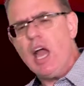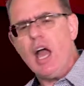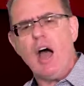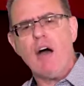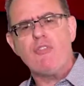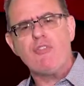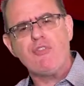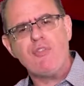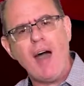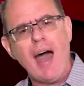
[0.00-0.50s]

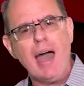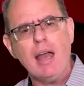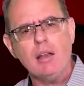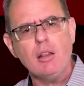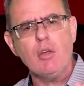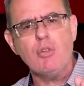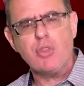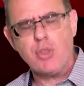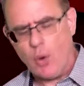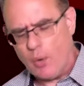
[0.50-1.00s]
of
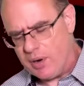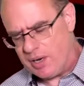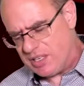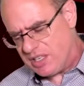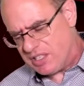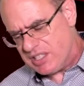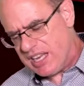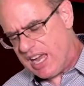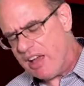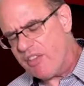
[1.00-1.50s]
final authority
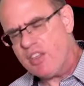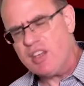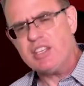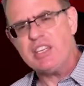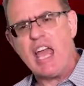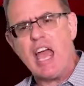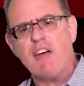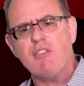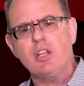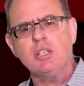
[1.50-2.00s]
to tell the
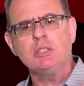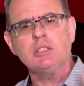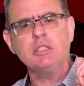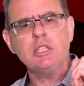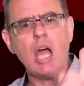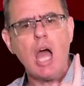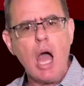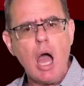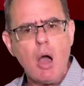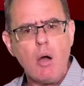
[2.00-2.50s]
devil
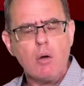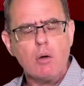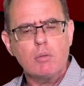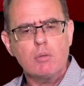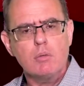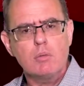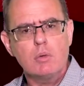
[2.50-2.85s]
no.